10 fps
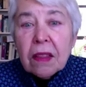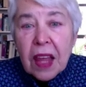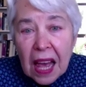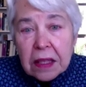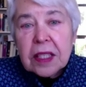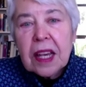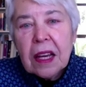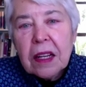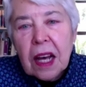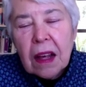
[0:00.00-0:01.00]
That
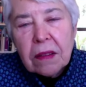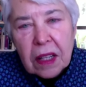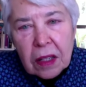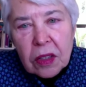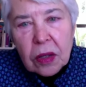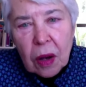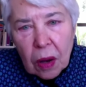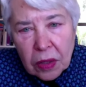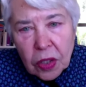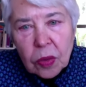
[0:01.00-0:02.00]
said, I think it's
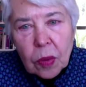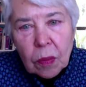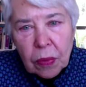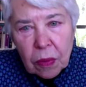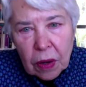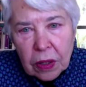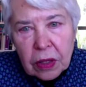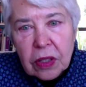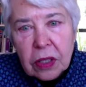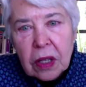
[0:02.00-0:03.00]
also
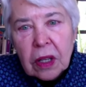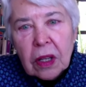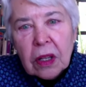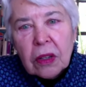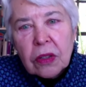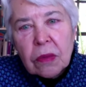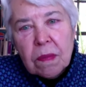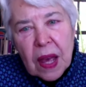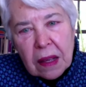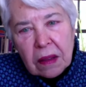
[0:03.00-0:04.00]
important
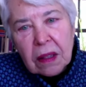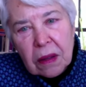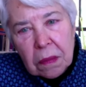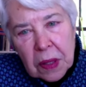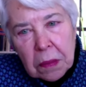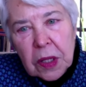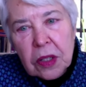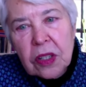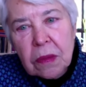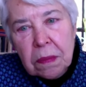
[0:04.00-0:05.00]
to make the
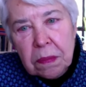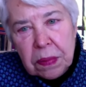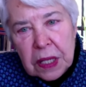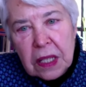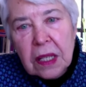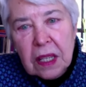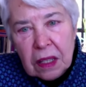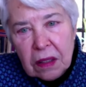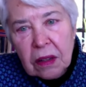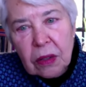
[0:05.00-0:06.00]
commitment to be
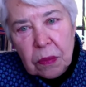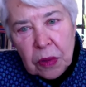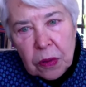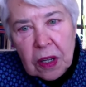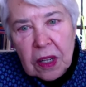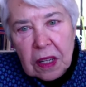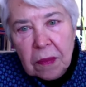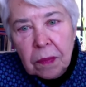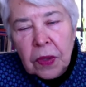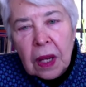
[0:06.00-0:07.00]
in community.